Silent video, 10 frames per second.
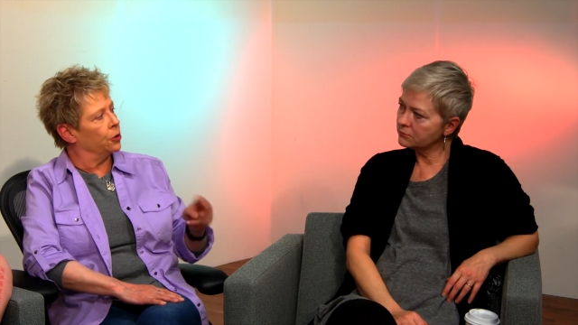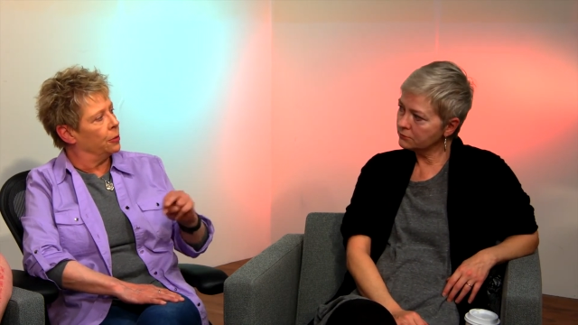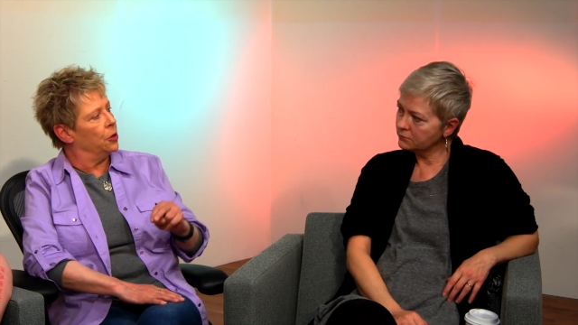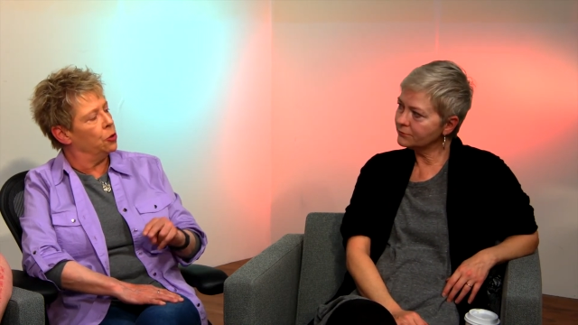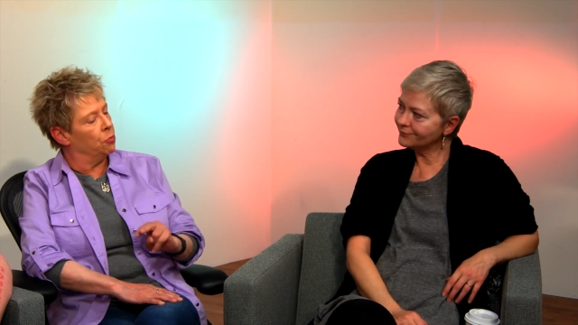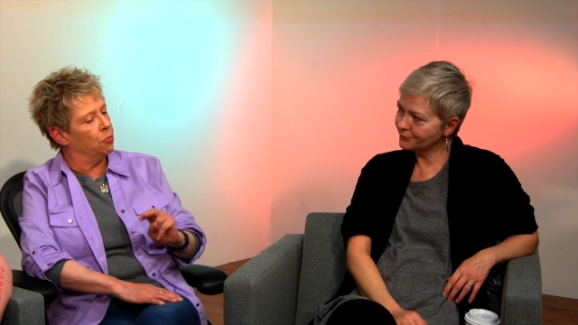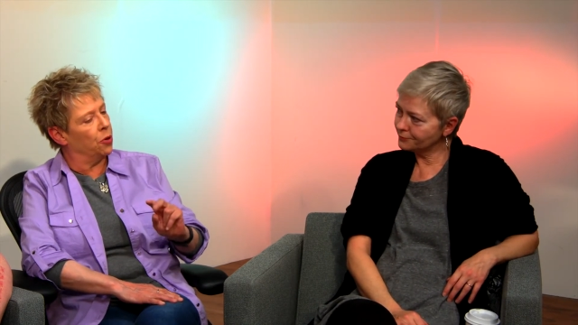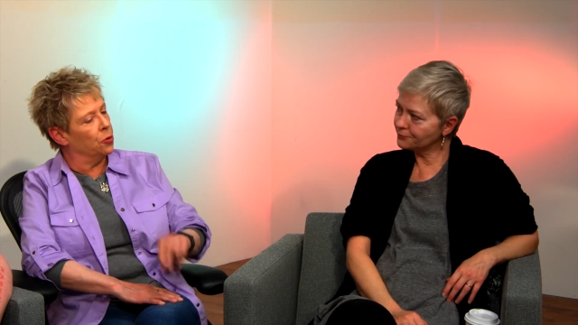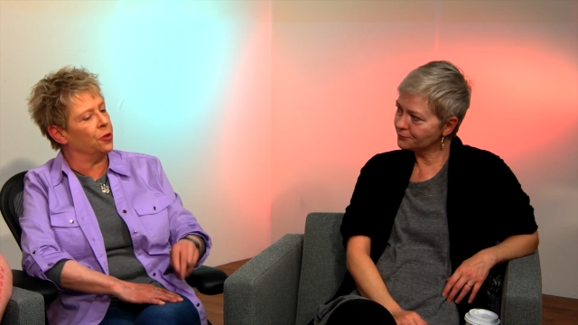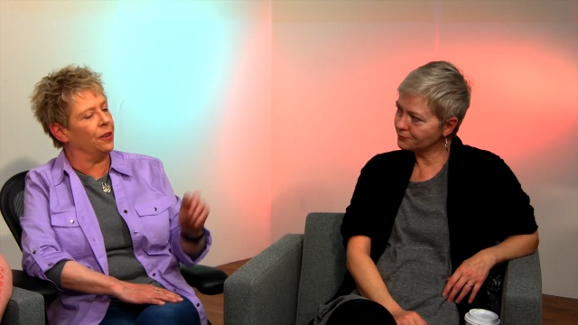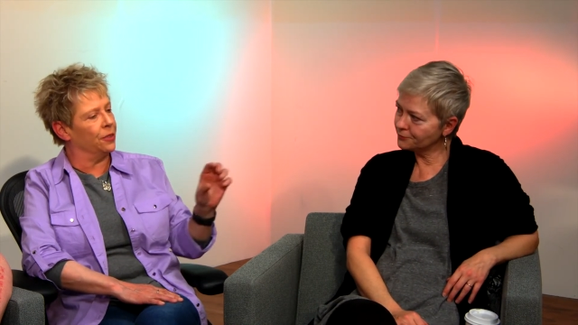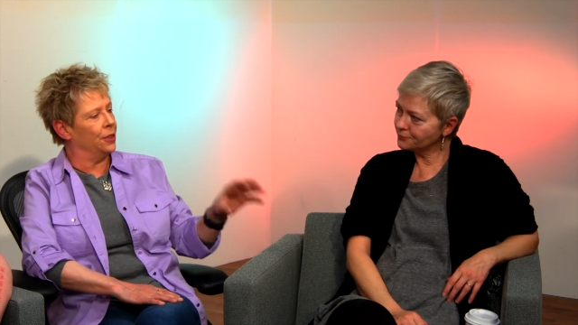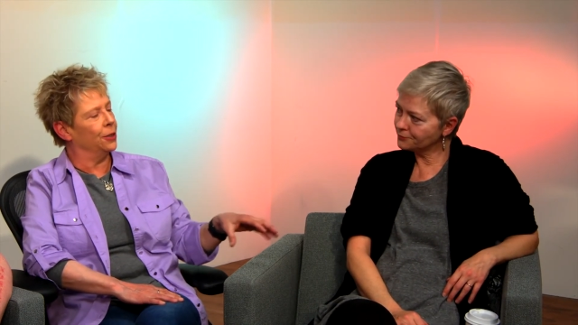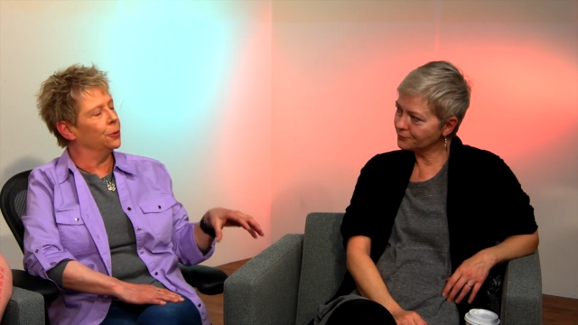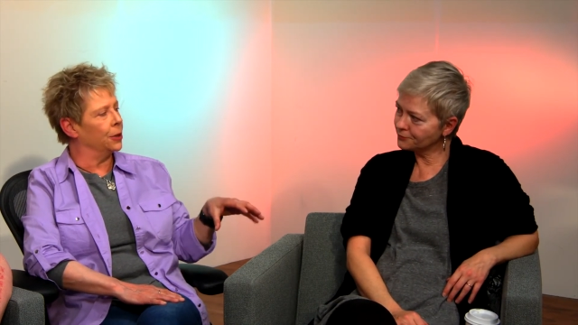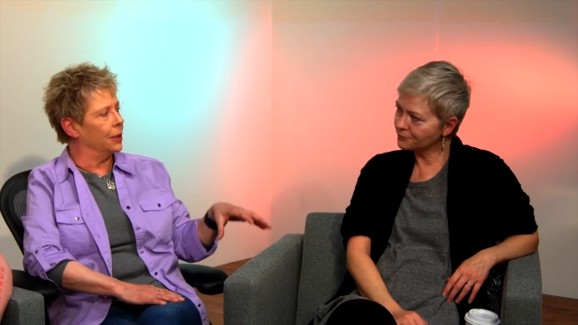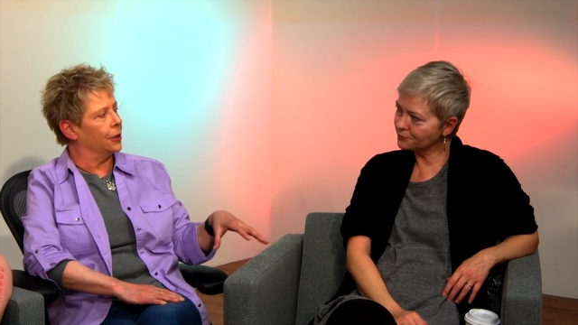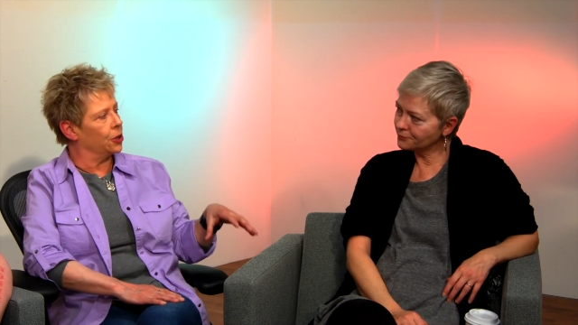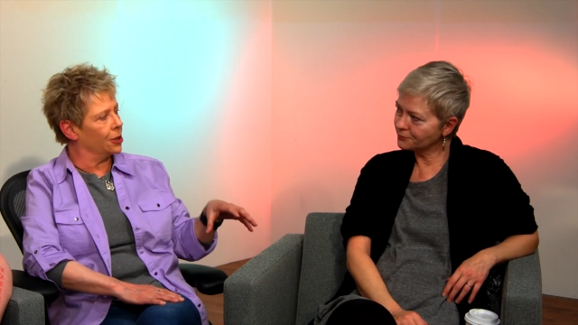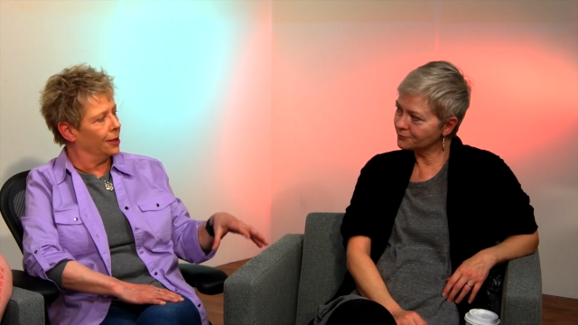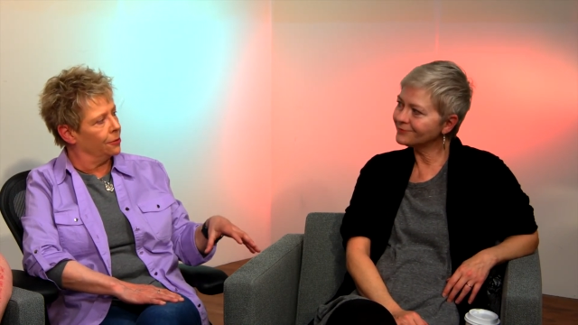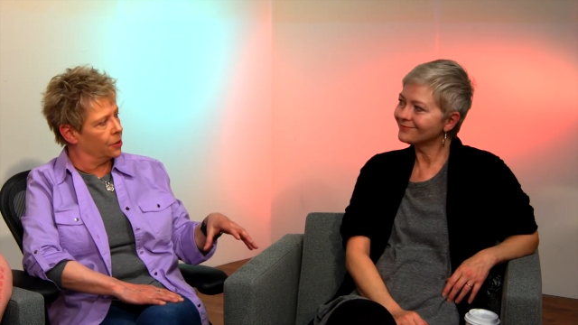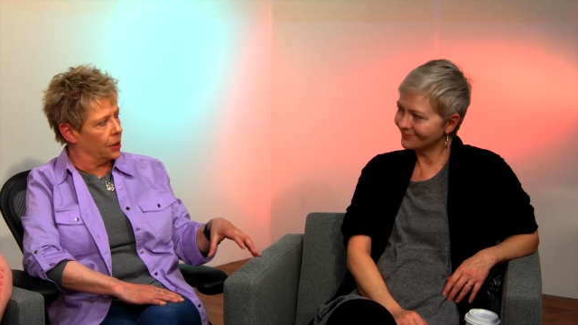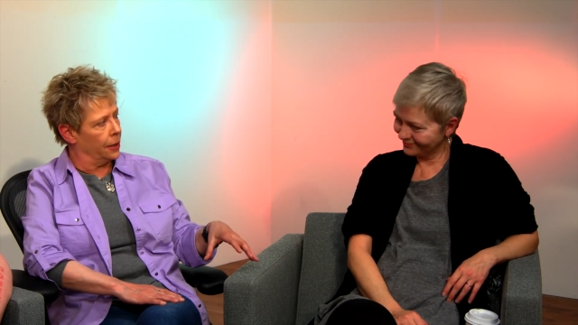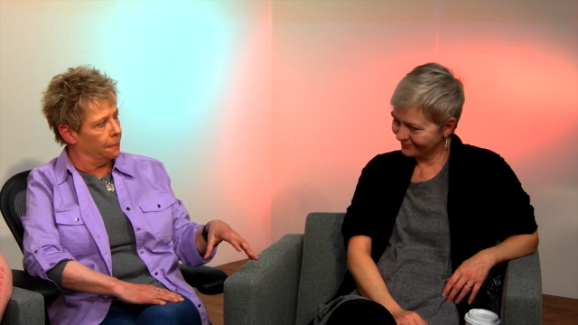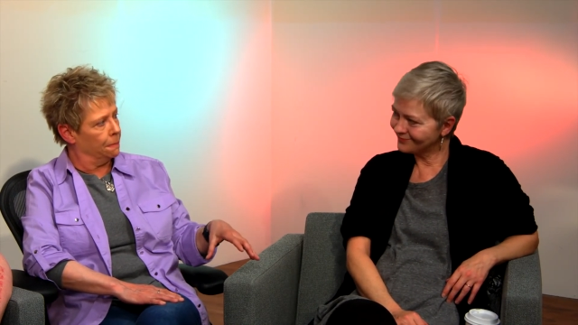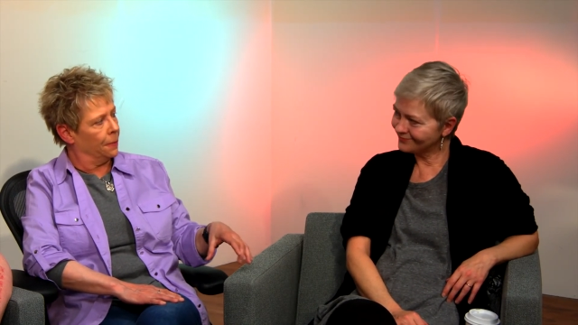Speaker 1: I mean, you both have to deal with the legislative side,